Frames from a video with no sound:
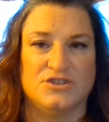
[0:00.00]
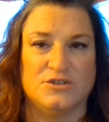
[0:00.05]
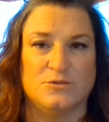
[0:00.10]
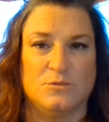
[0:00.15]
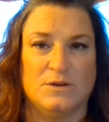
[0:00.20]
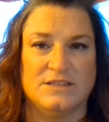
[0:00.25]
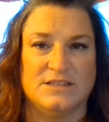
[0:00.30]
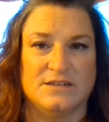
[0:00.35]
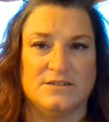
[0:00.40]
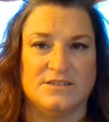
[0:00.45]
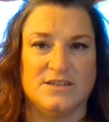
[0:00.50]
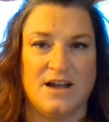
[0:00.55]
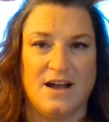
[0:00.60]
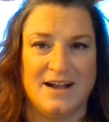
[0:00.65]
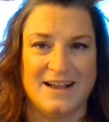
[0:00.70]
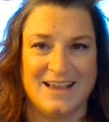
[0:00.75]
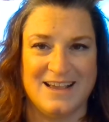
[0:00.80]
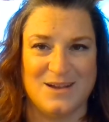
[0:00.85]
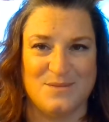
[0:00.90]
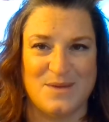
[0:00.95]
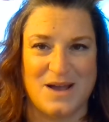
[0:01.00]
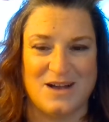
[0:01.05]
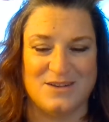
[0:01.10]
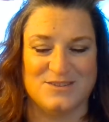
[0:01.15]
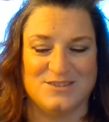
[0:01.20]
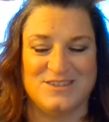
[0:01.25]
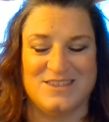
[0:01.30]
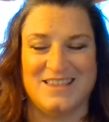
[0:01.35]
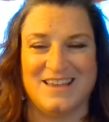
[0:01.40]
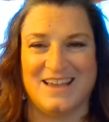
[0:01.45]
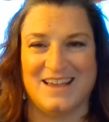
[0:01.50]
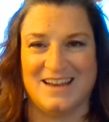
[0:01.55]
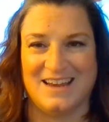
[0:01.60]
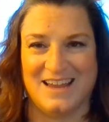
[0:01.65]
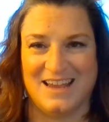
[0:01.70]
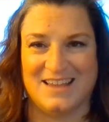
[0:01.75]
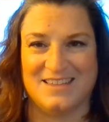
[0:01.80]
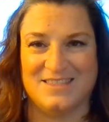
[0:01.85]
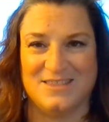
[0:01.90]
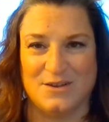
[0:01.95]
to what they're talking about so they can
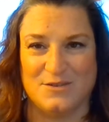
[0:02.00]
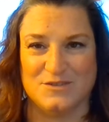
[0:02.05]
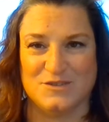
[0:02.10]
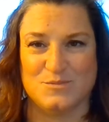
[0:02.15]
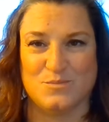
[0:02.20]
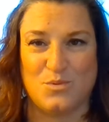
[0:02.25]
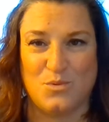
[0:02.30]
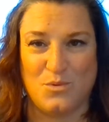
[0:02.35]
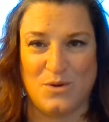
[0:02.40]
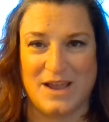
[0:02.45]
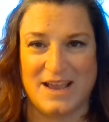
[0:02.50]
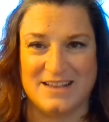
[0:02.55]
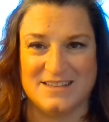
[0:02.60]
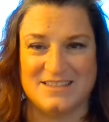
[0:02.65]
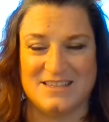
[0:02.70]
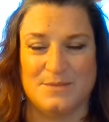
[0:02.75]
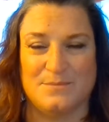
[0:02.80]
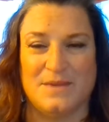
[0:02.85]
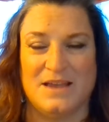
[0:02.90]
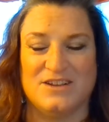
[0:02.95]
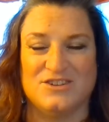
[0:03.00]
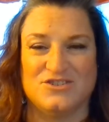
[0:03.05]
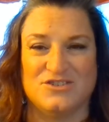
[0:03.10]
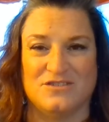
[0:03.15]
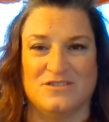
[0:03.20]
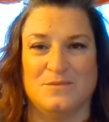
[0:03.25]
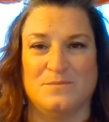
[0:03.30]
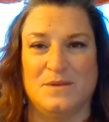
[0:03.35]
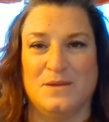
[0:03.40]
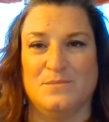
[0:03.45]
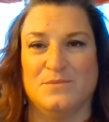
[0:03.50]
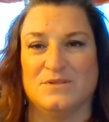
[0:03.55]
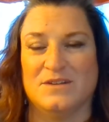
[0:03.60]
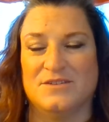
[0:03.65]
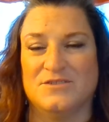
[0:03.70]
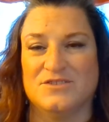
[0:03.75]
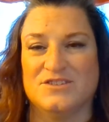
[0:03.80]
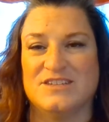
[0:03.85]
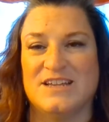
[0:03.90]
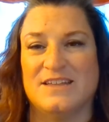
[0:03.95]
hit those points and make sure that people
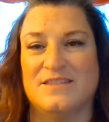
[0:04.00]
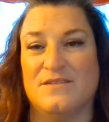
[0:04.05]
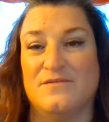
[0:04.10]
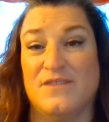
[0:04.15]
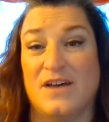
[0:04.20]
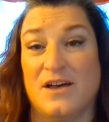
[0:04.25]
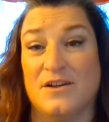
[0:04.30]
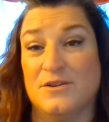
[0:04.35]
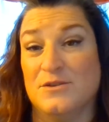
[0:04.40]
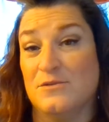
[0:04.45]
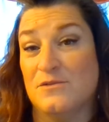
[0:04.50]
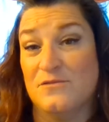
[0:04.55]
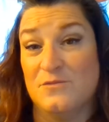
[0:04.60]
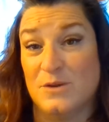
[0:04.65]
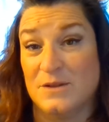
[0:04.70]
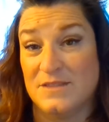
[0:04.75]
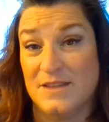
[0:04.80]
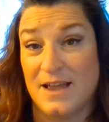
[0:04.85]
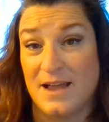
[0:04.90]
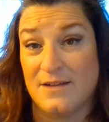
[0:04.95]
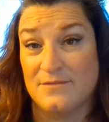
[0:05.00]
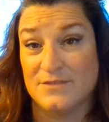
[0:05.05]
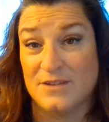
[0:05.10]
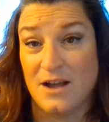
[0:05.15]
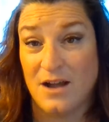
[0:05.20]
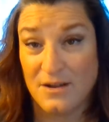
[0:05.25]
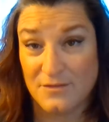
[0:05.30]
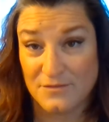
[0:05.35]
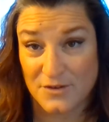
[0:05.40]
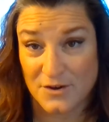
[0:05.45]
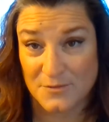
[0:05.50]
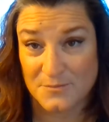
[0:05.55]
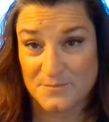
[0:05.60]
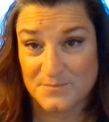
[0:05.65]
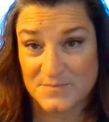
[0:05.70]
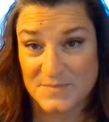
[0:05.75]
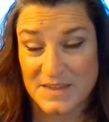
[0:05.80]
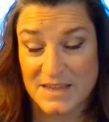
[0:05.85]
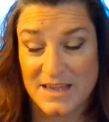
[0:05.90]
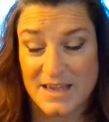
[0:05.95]
understand the value of what they have to offer.
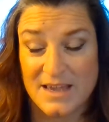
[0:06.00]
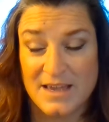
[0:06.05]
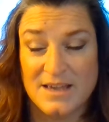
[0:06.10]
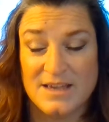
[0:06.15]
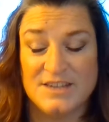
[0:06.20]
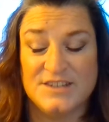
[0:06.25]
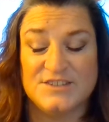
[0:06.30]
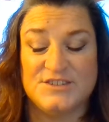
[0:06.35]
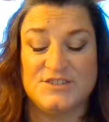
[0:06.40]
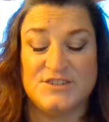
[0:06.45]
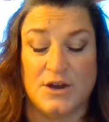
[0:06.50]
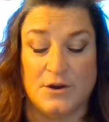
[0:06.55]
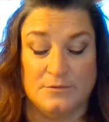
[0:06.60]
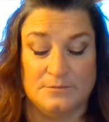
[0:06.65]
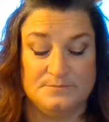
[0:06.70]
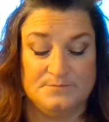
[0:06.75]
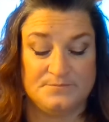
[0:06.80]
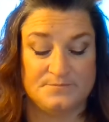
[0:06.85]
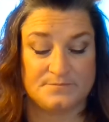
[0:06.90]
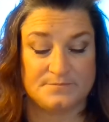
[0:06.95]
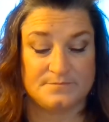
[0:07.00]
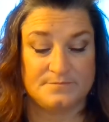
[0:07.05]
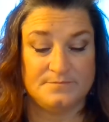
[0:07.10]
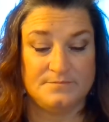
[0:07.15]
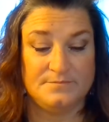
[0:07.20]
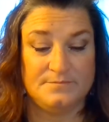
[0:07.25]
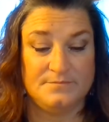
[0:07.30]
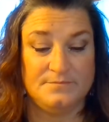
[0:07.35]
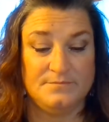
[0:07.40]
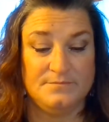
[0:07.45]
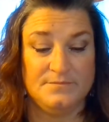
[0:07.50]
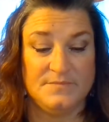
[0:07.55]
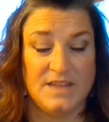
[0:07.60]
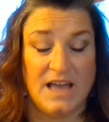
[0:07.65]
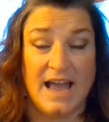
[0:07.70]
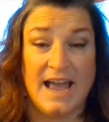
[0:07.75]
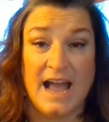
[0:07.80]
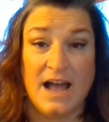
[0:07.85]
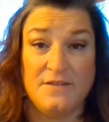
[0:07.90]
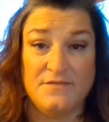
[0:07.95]
So
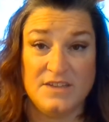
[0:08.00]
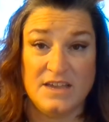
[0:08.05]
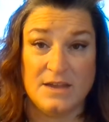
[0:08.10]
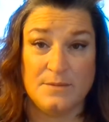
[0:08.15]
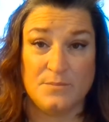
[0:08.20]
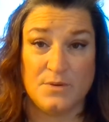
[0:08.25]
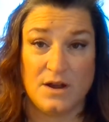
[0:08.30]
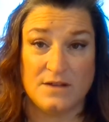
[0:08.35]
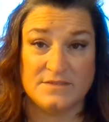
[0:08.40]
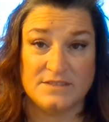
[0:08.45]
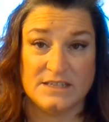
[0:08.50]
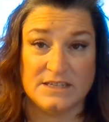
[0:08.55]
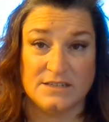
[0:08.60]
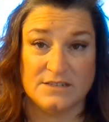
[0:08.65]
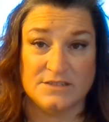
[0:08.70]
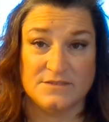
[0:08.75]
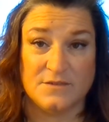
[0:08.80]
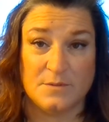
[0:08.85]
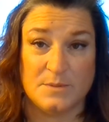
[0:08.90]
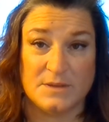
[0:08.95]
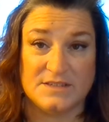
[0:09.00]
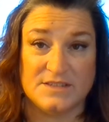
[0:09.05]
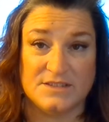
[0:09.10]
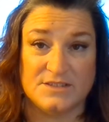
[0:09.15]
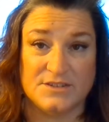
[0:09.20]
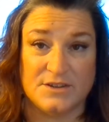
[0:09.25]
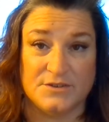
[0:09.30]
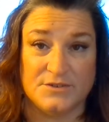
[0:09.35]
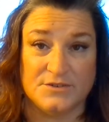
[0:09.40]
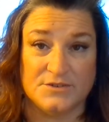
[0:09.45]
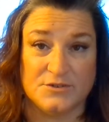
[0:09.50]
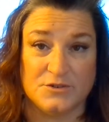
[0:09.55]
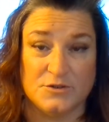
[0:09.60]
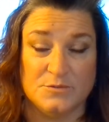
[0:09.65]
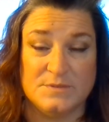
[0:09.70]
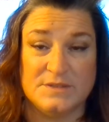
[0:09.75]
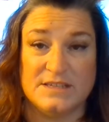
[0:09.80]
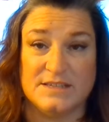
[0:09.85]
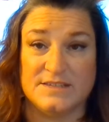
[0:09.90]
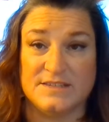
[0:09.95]
I have the improv skills for business owners
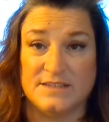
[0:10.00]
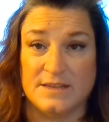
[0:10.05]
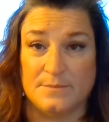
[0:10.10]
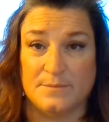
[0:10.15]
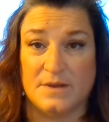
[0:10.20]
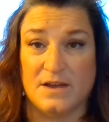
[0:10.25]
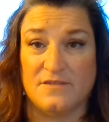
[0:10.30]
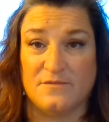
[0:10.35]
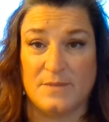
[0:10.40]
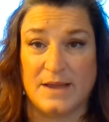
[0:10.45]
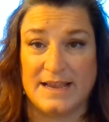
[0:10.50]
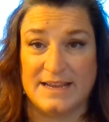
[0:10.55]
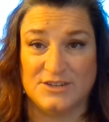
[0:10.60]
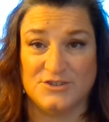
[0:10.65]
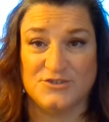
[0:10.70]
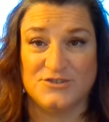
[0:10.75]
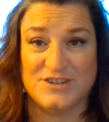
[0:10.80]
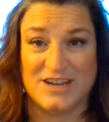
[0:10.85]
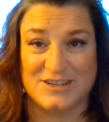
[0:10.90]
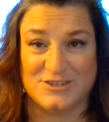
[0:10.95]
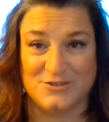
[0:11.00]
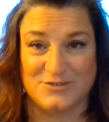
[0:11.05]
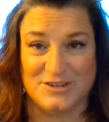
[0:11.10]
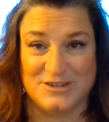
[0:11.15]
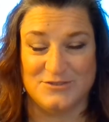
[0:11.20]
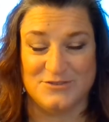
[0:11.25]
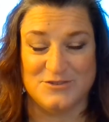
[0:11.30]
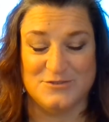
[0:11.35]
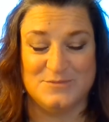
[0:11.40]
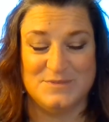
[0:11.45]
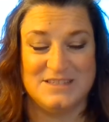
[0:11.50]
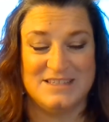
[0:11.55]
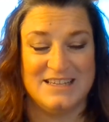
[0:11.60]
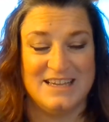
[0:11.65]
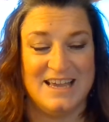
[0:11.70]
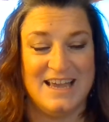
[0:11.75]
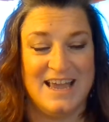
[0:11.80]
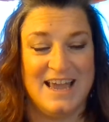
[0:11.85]
groups as some of my introductory groups.